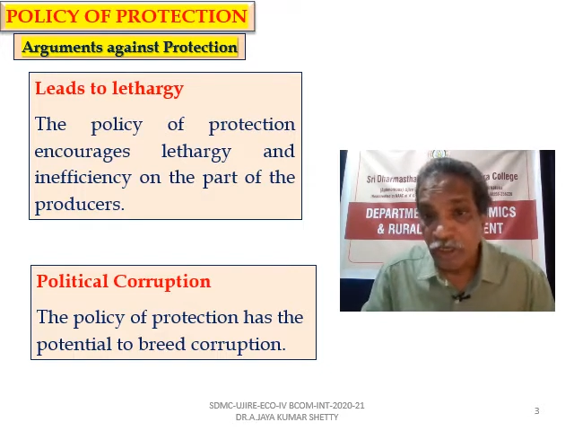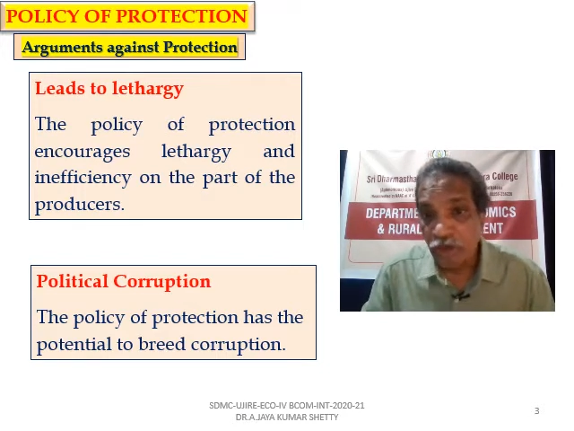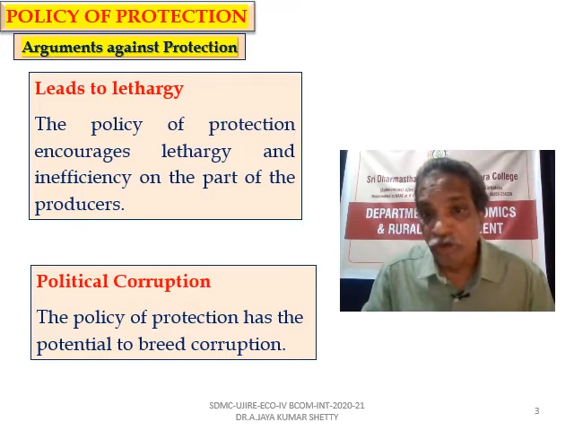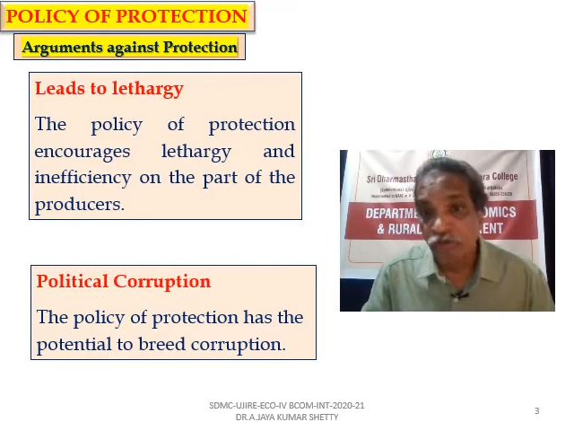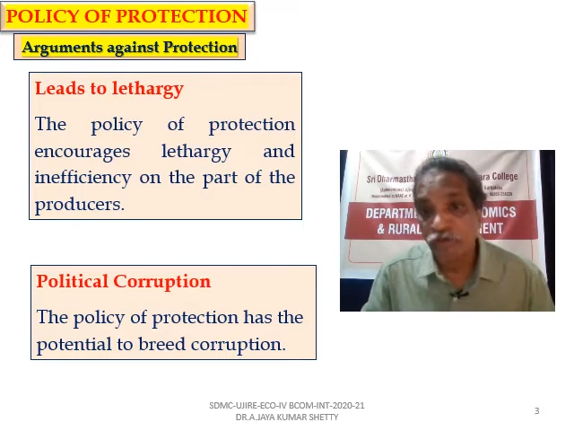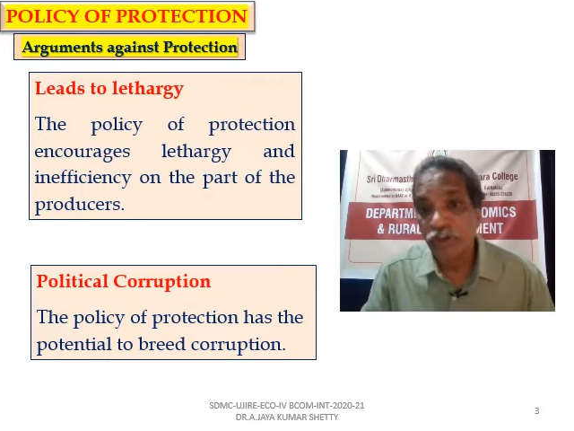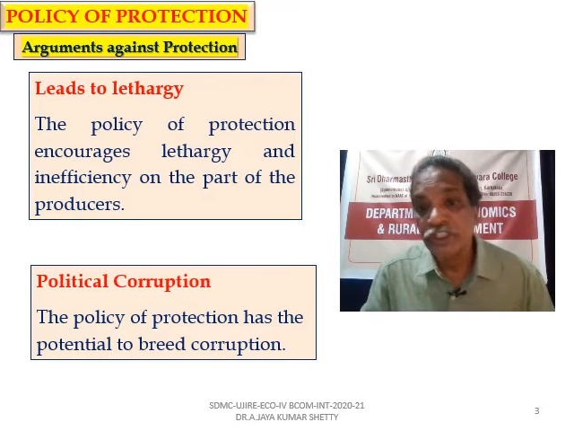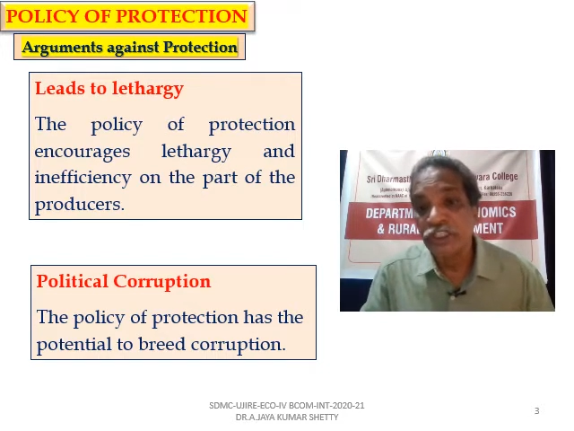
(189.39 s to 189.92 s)

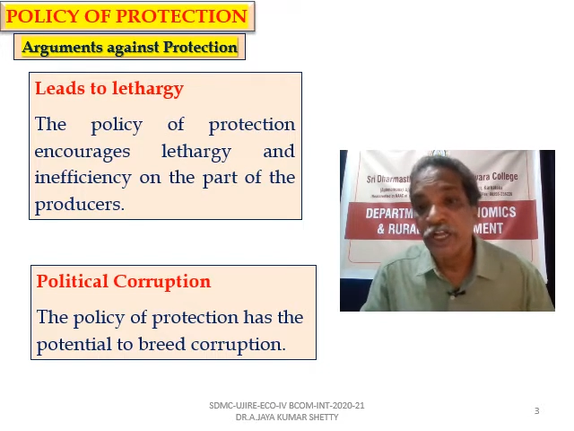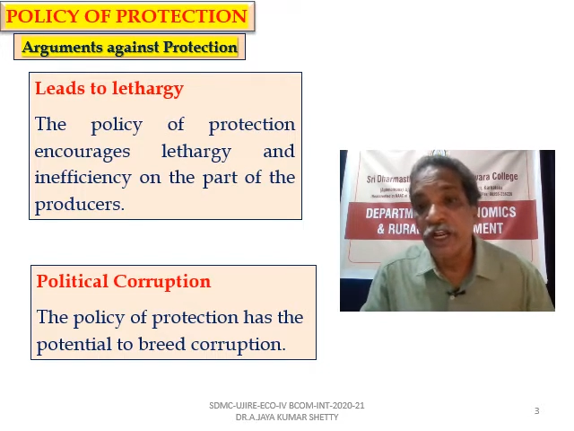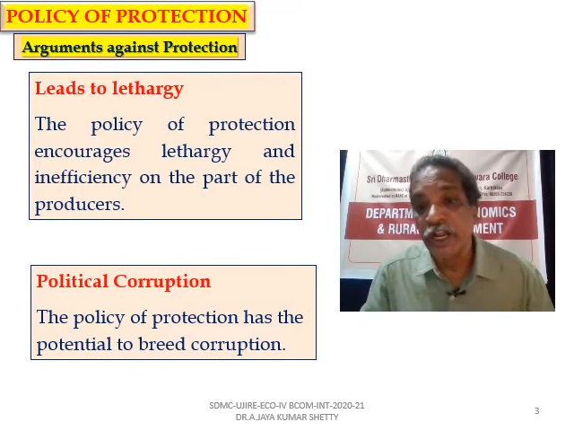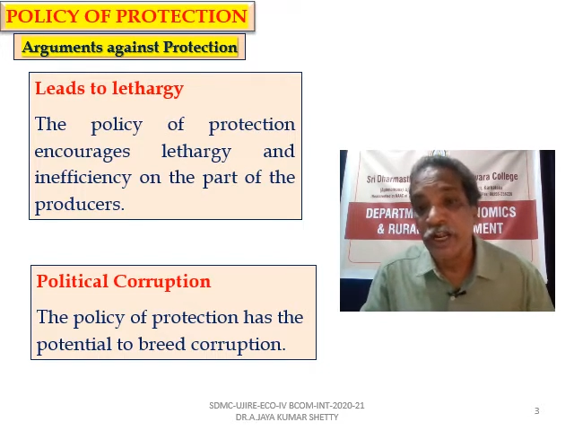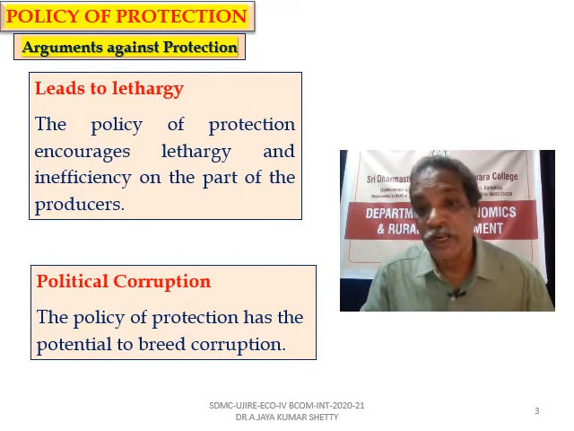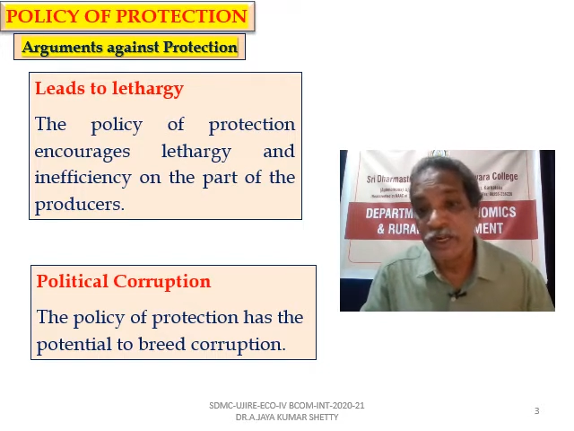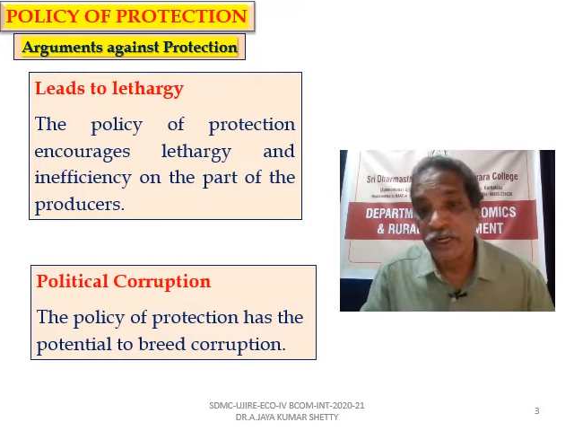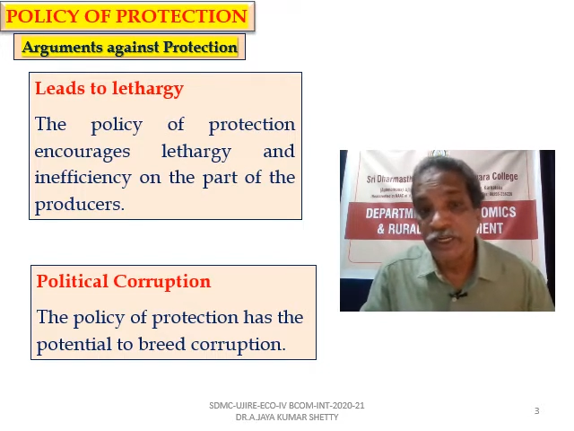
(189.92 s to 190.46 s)
vested
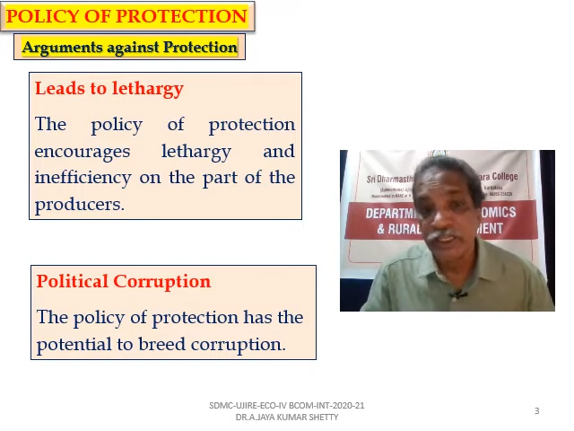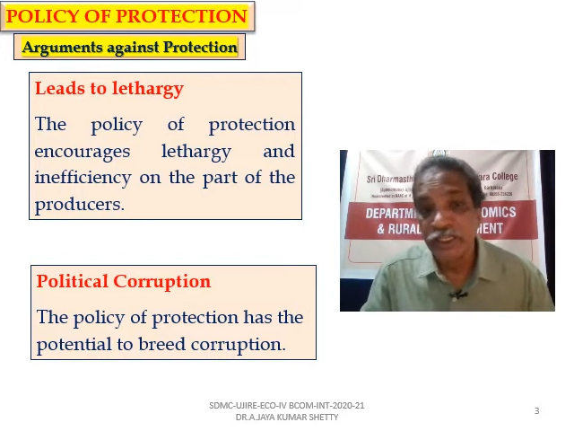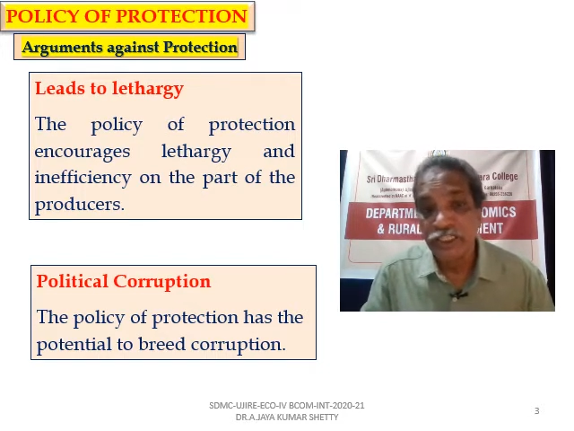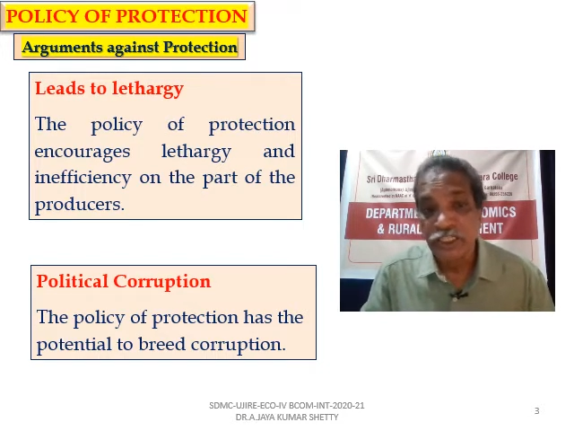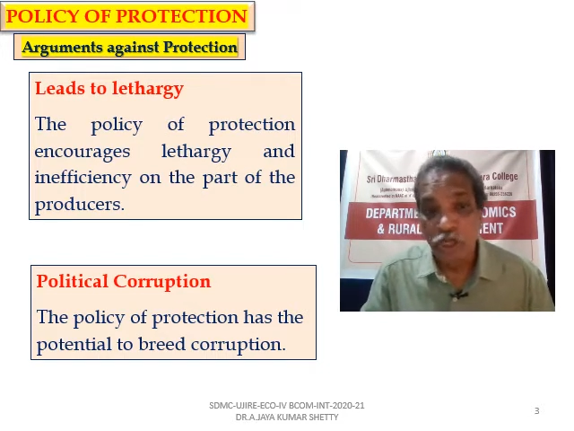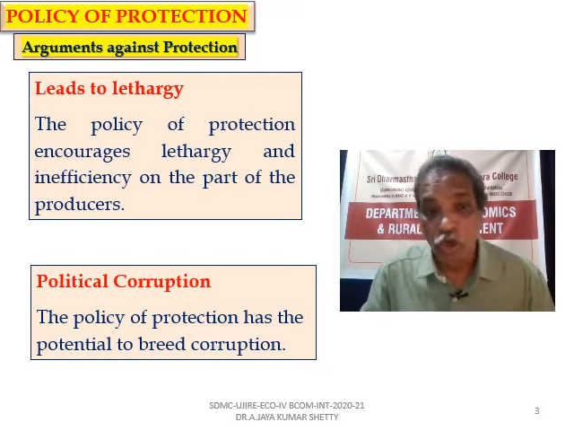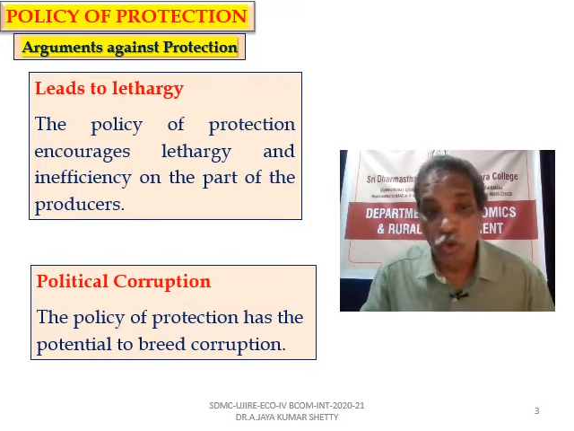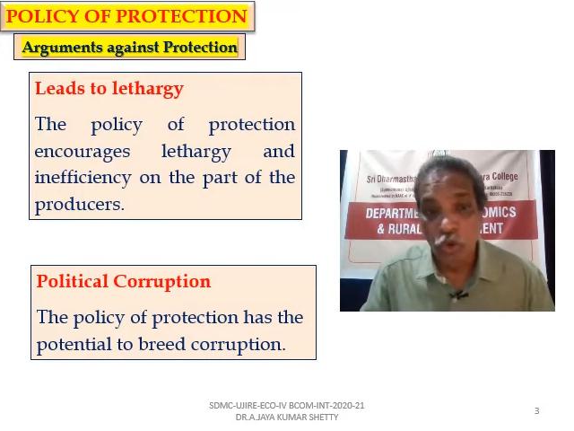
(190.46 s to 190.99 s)
interest
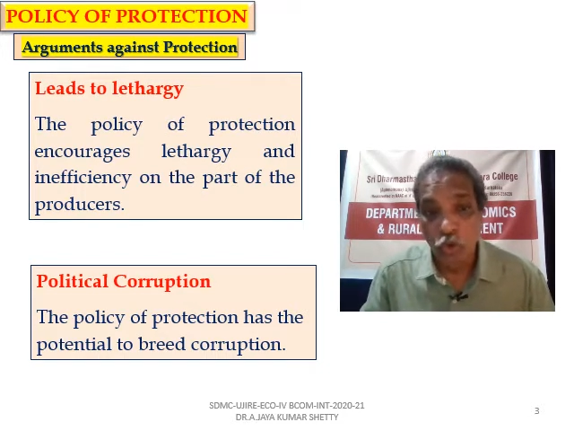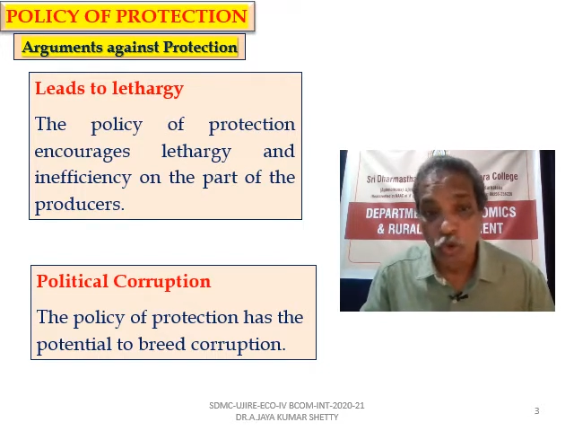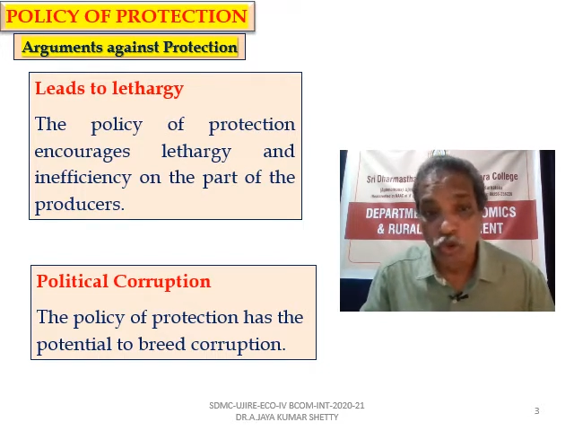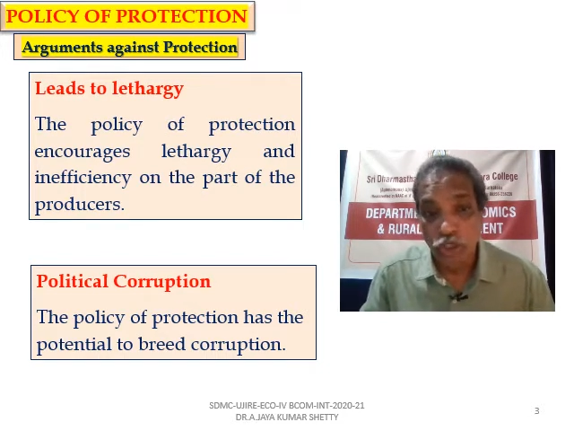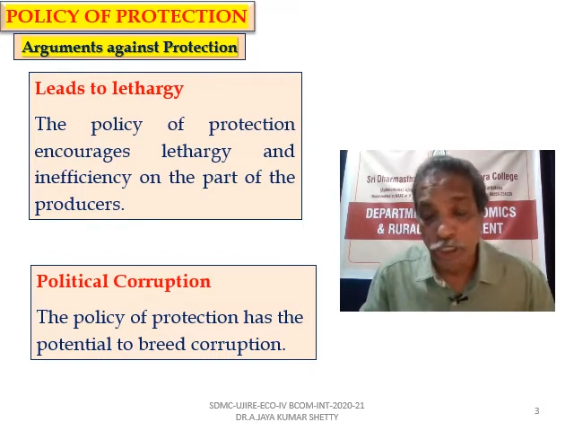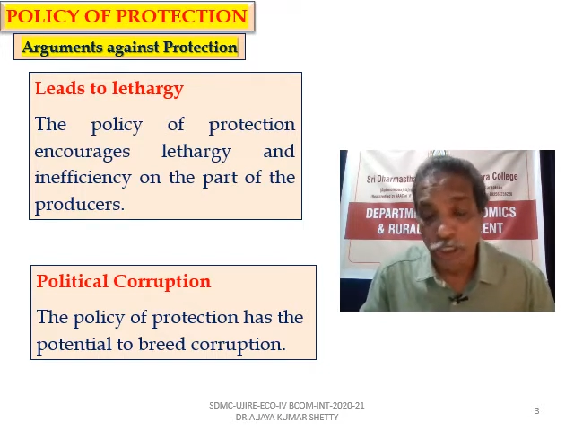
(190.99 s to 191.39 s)
would